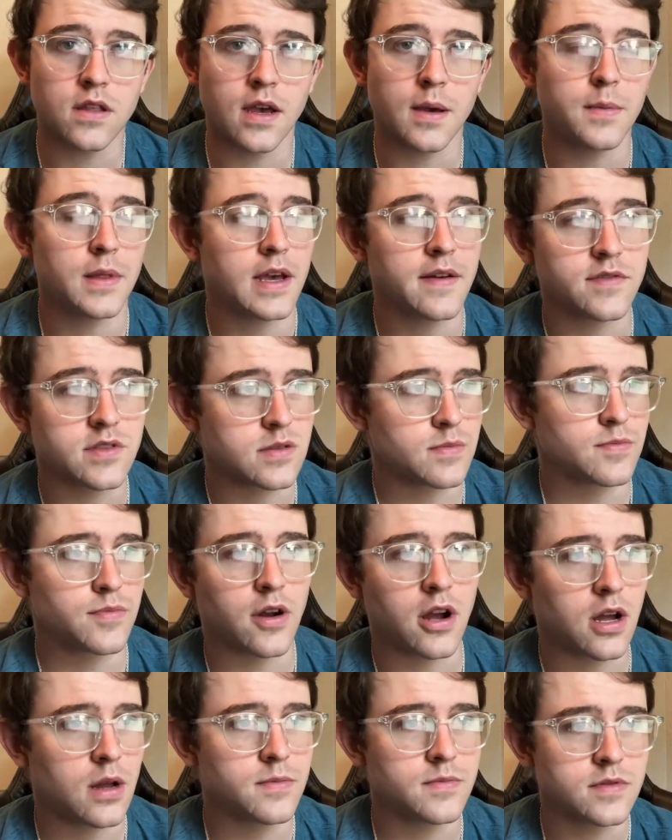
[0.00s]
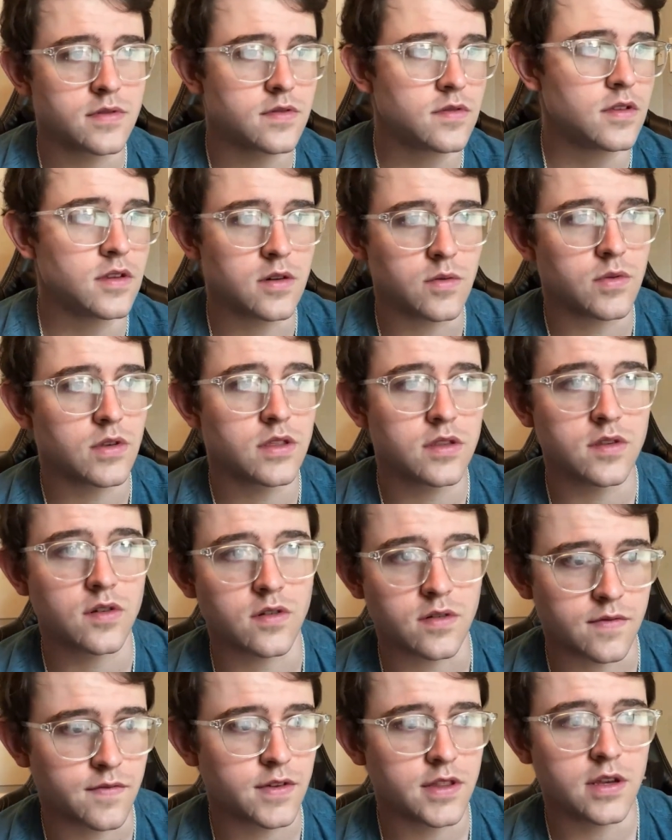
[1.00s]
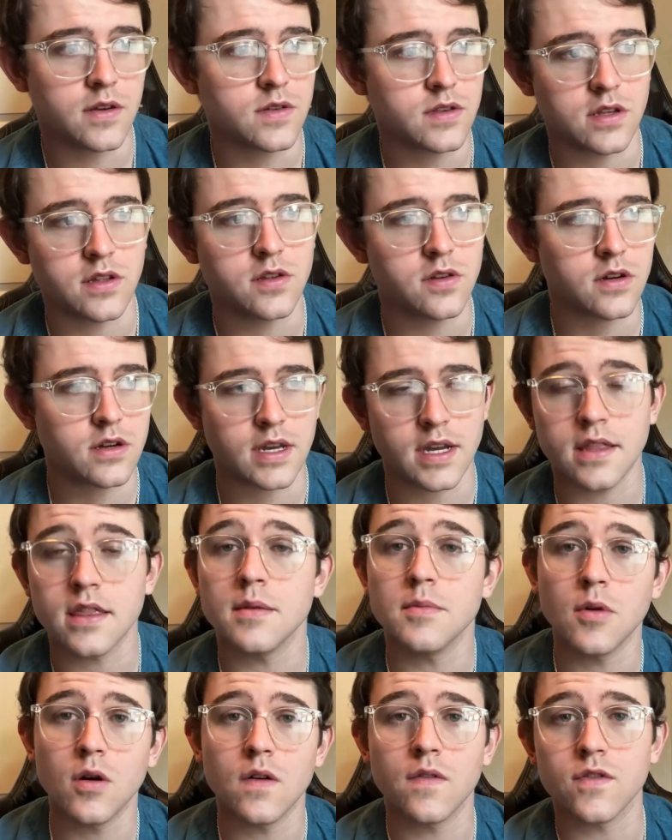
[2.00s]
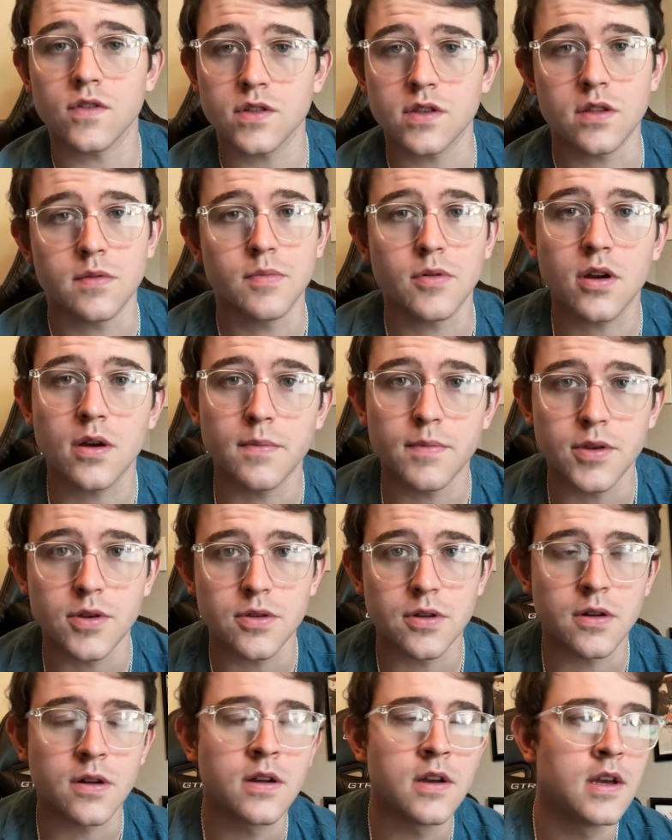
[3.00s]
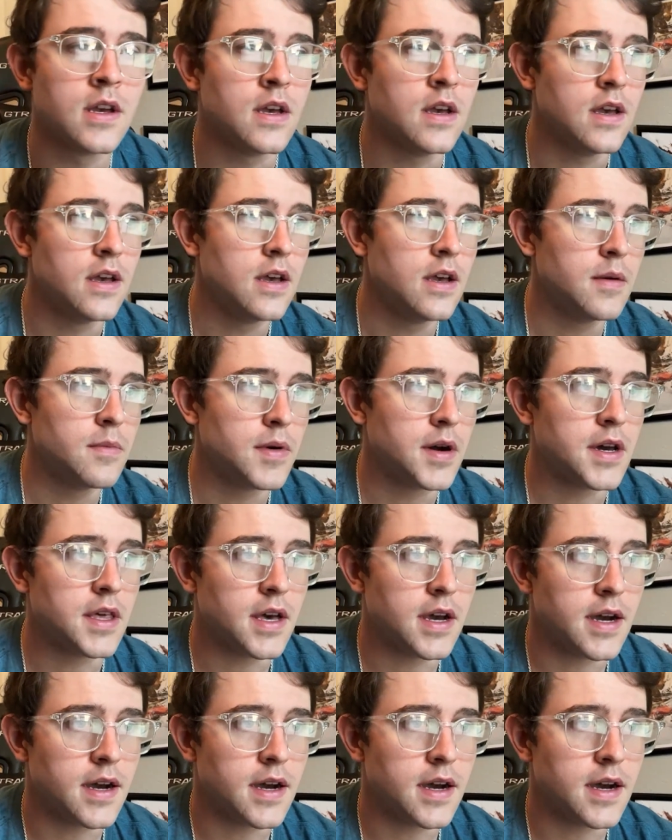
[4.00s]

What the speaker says: I've been having some problems, with certain videos I took getting them over to the computer, but